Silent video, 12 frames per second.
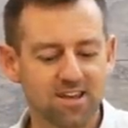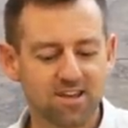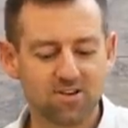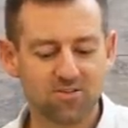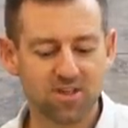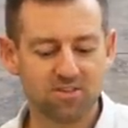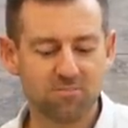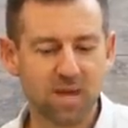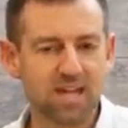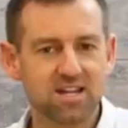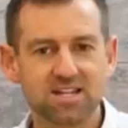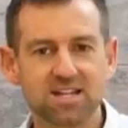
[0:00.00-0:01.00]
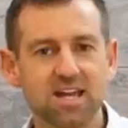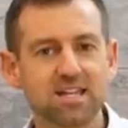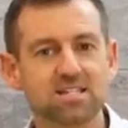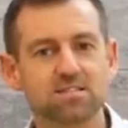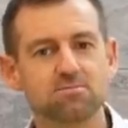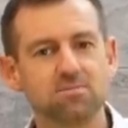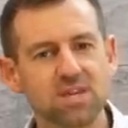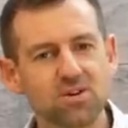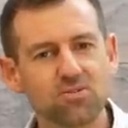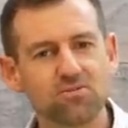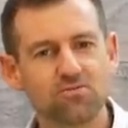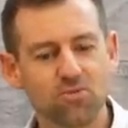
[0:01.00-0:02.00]
You know, they've made a nice
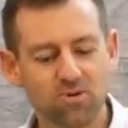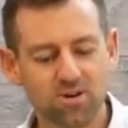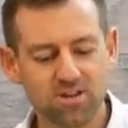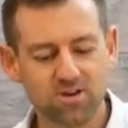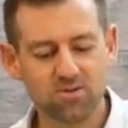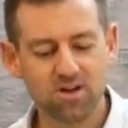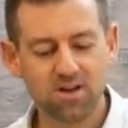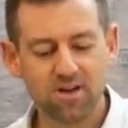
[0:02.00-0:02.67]
meal for you.